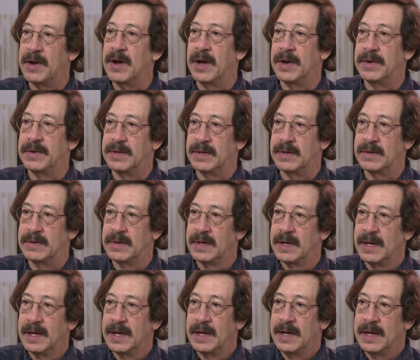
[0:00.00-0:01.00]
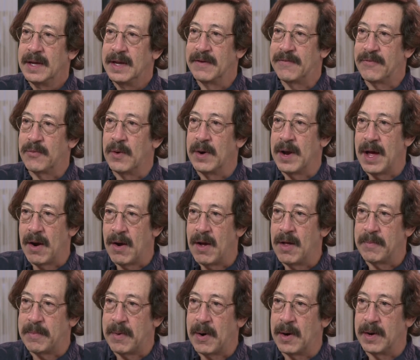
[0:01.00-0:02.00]
to undo if we're not
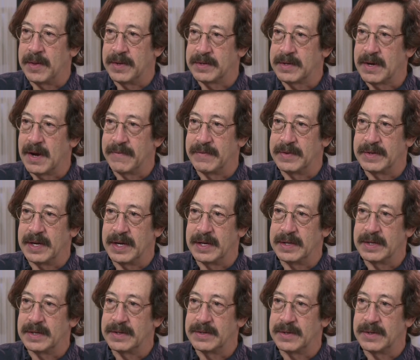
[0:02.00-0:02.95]
all part of this conversation.